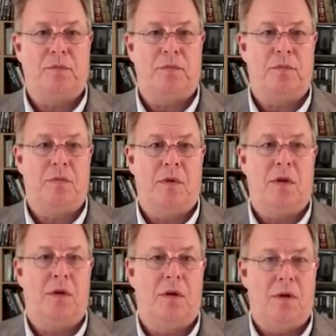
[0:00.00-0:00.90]

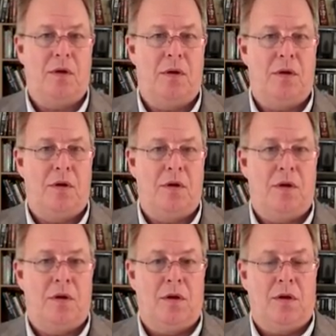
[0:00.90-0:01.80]
(silence)